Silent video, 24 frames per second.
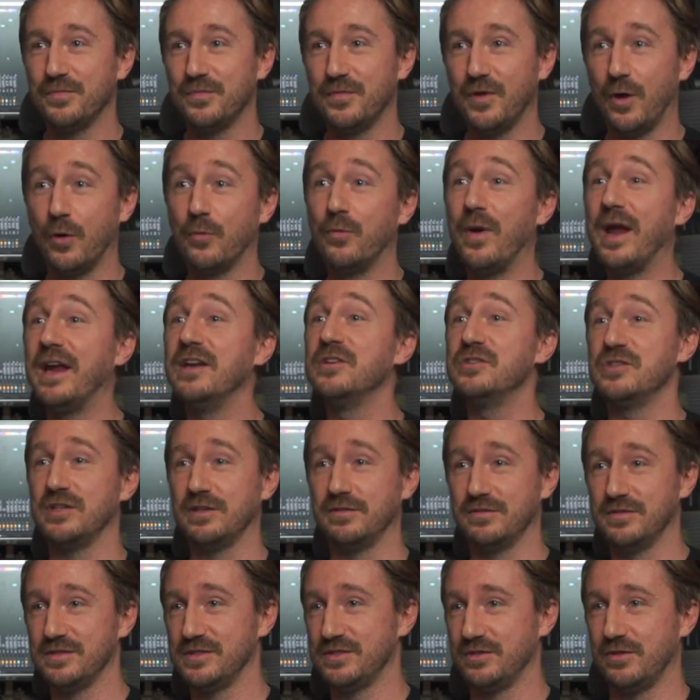
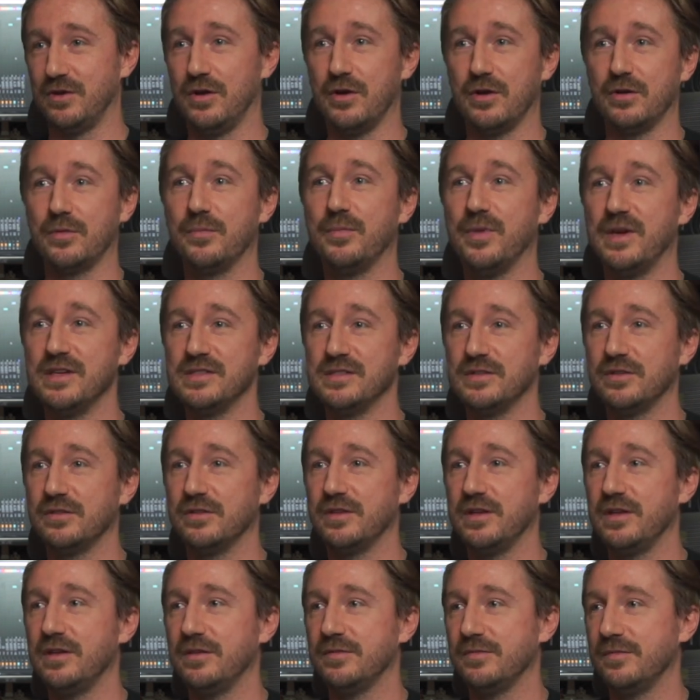arranging the song
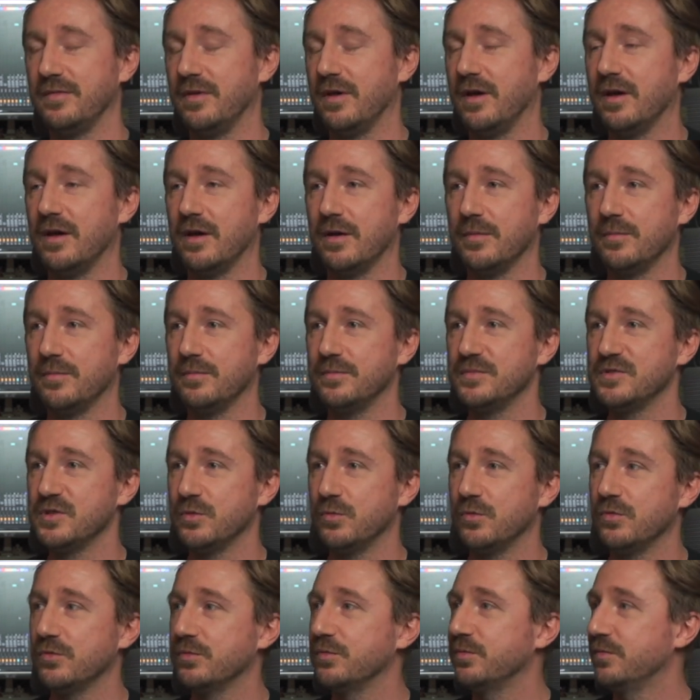basically. So
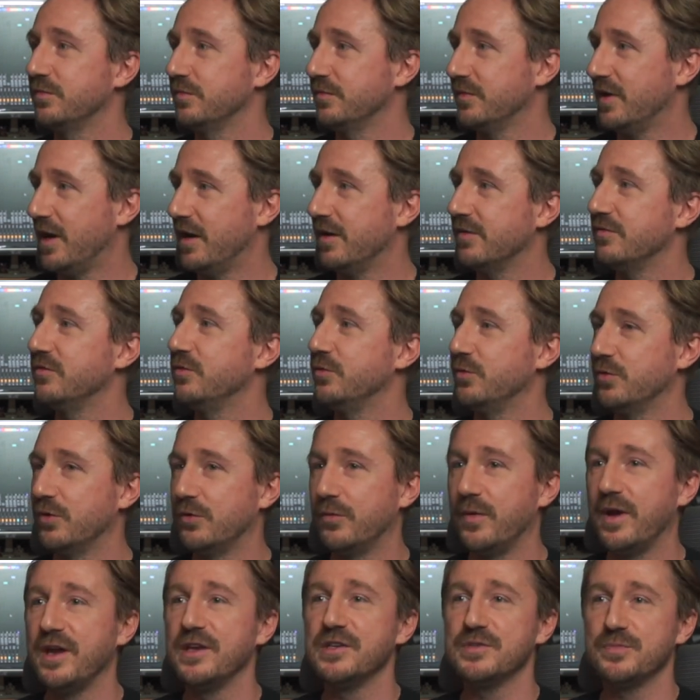we'll kind of do an
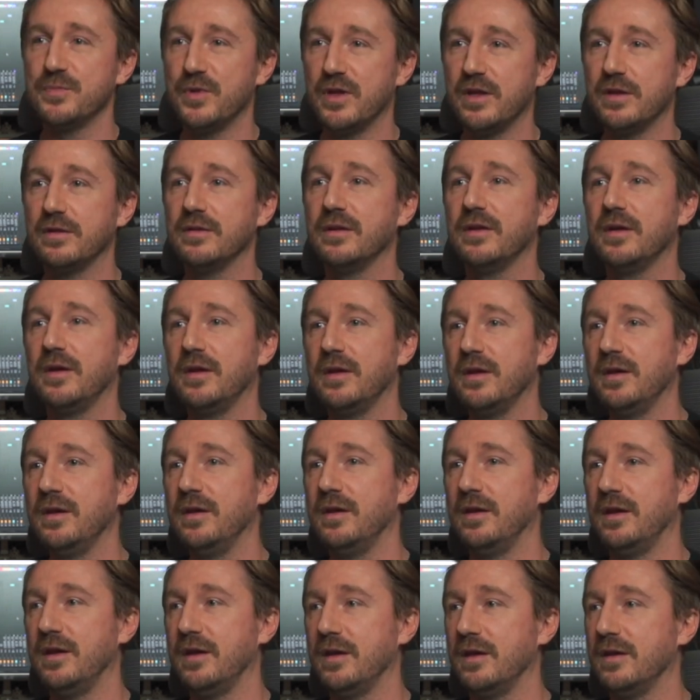arrangement
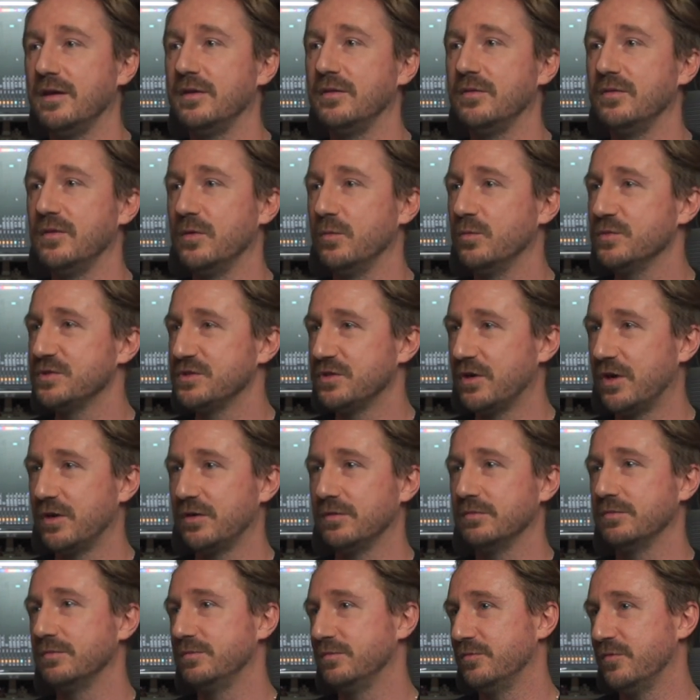and then we'll start
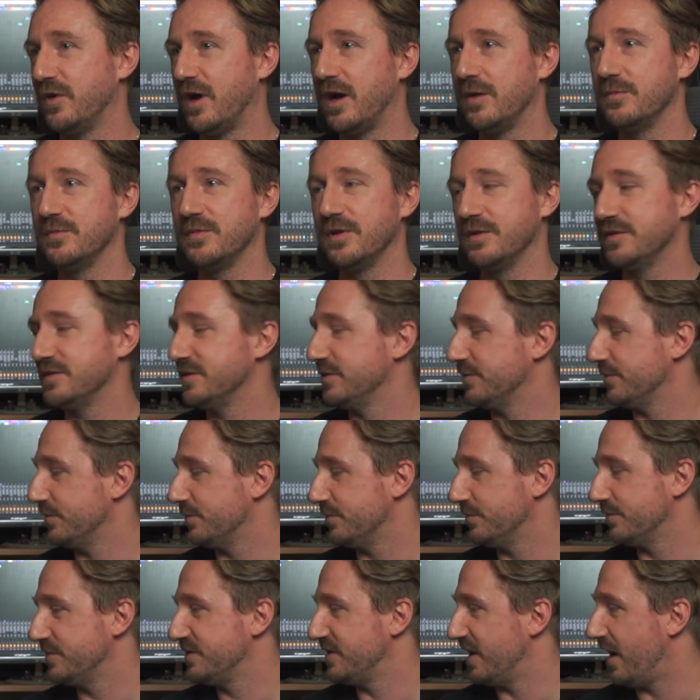vibing on
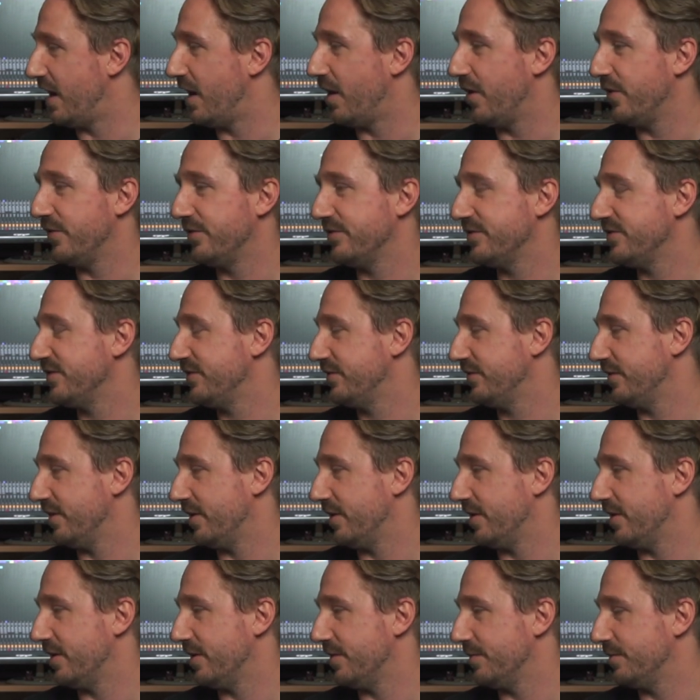some sounds.
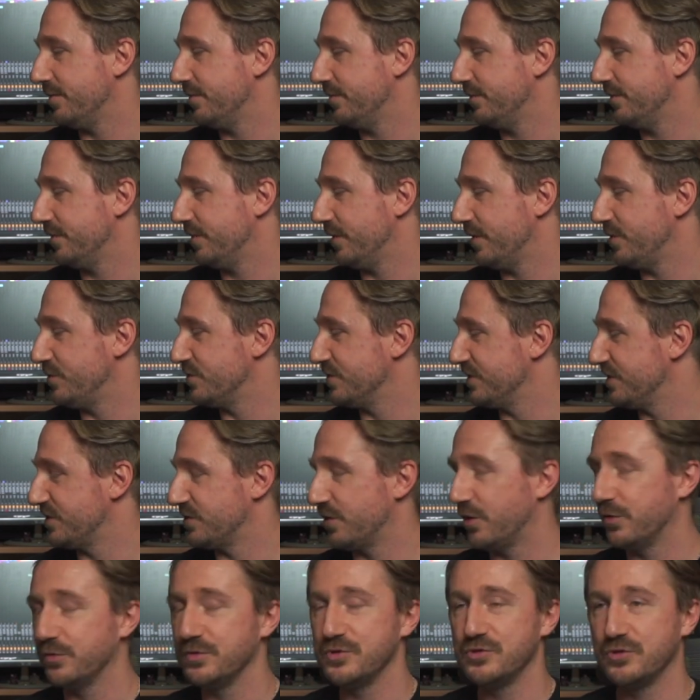Usually
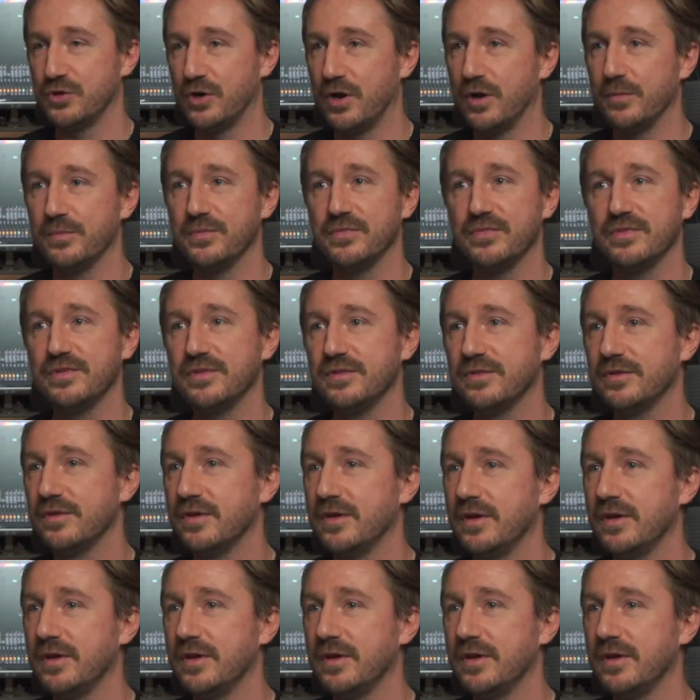start with drums